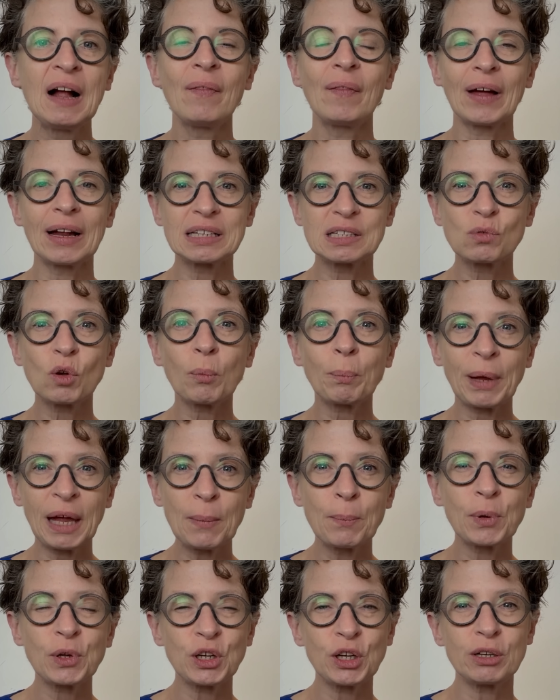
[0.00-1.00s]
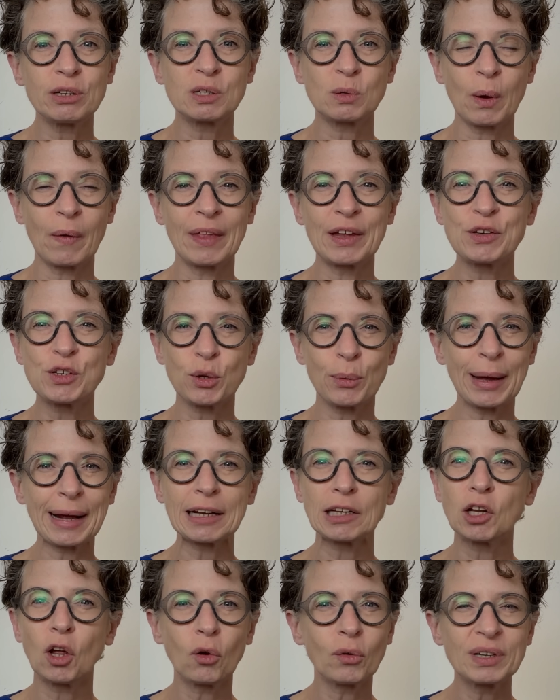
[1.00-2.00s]
That's what people use when they're
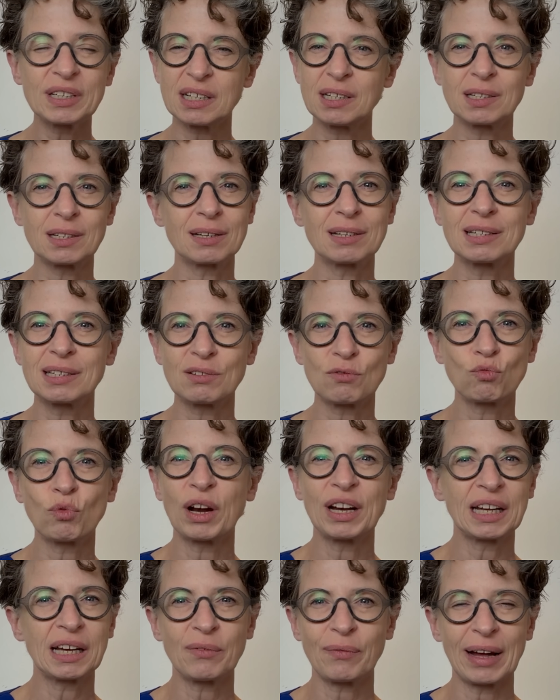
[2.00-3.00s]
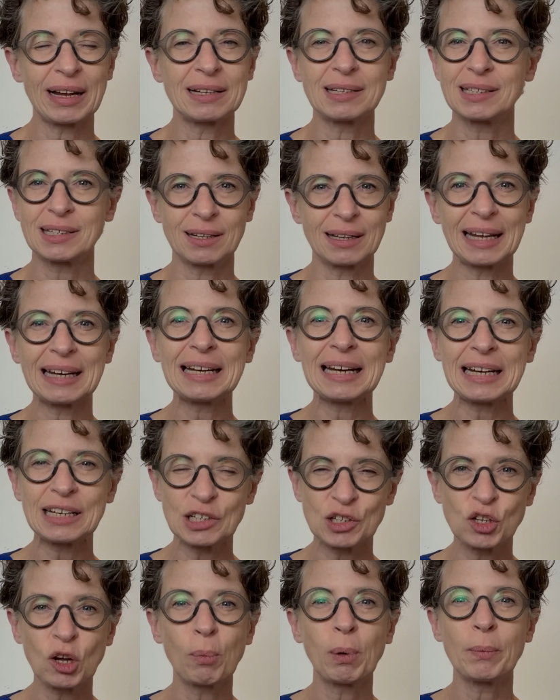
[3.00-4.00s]
doing long distance running events and they need
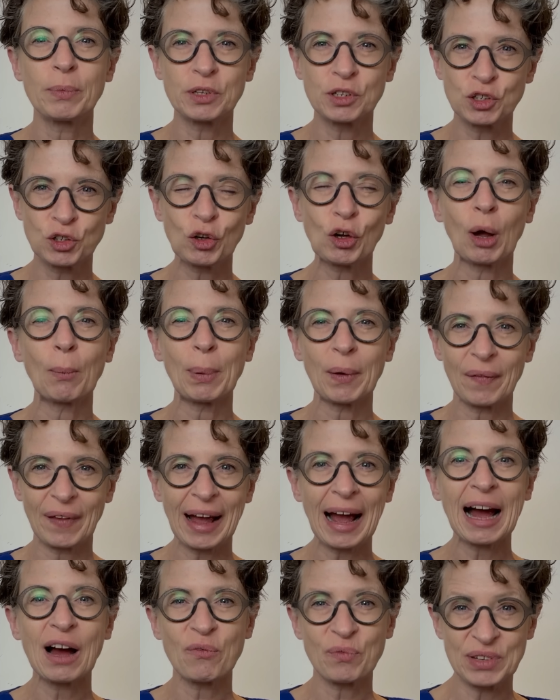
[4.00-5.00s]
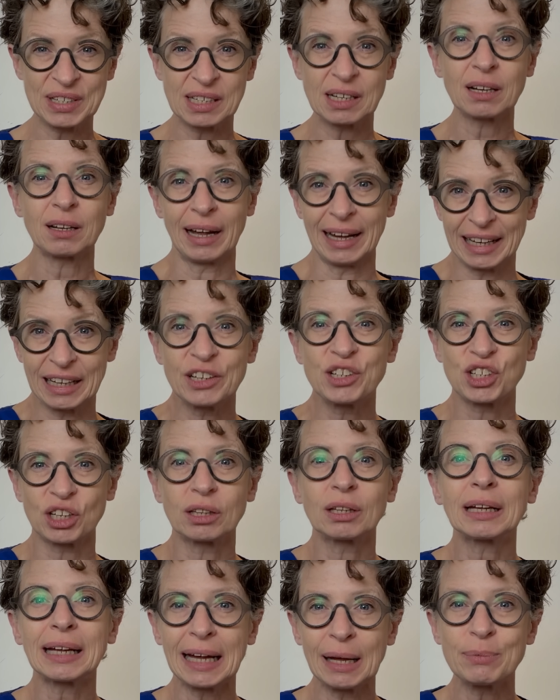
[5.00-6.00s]
to top up the sugar, but they have this
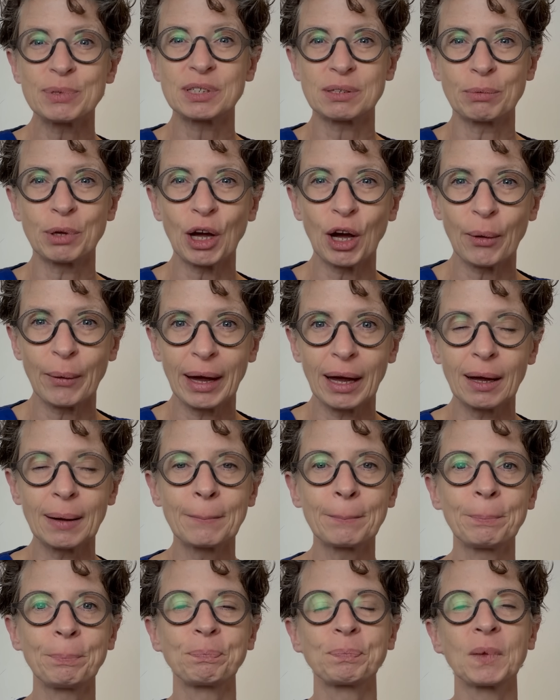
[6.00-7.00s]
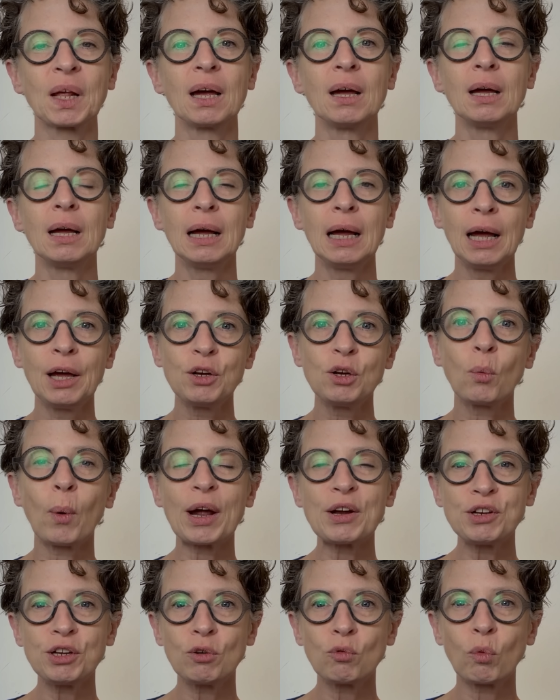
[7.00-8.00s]
glycogen that keeps them going. Now,
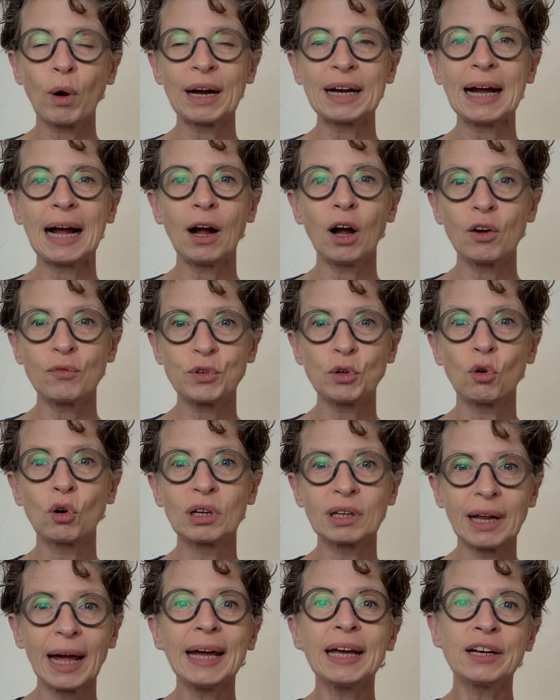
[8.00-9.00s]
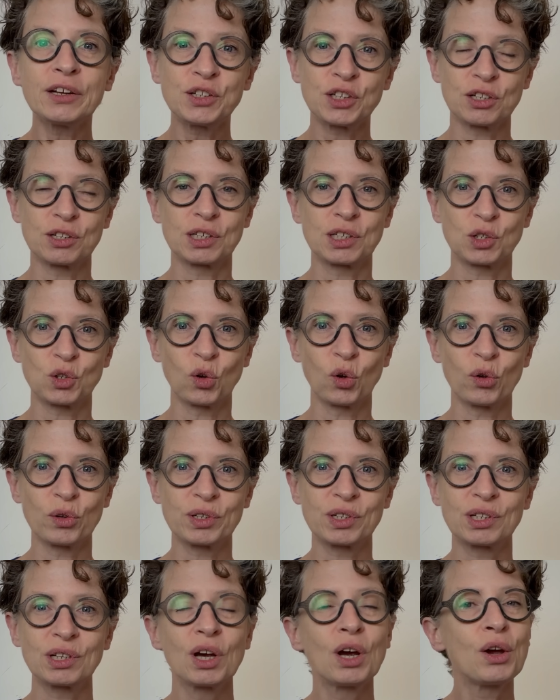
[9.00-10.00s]
when you run out of your glycogen
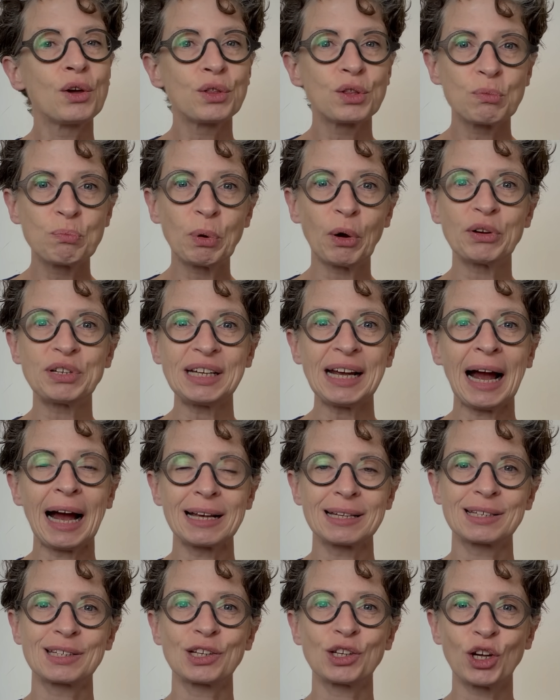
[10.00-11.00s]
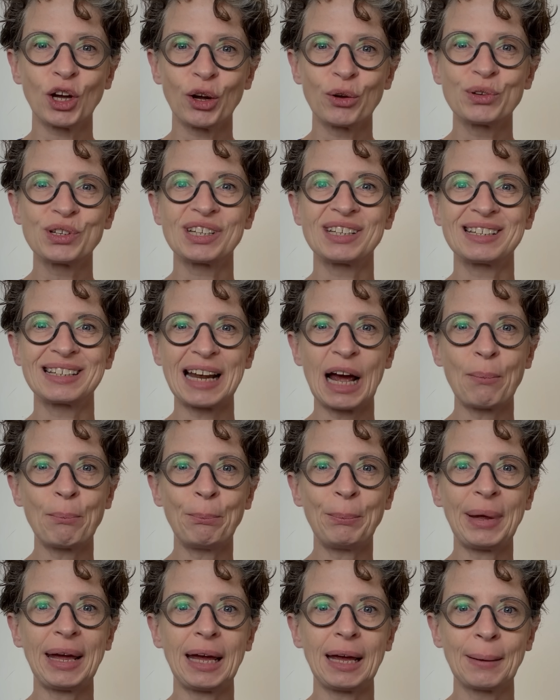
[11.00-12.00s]
stores, the body has to go to step
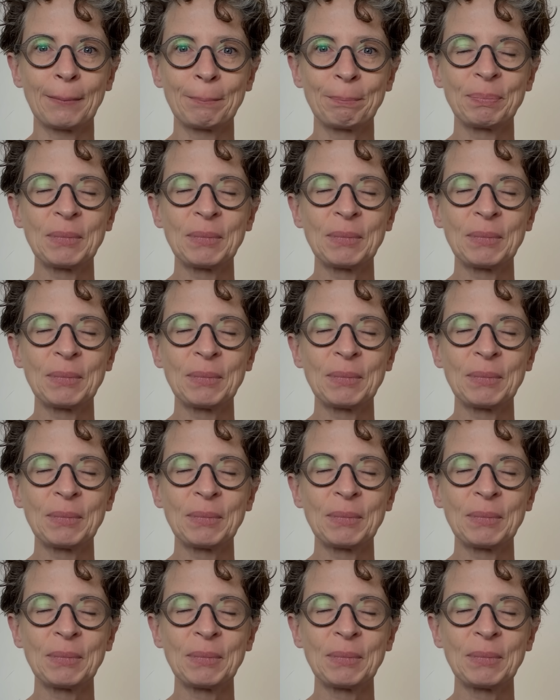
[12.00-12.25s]
B.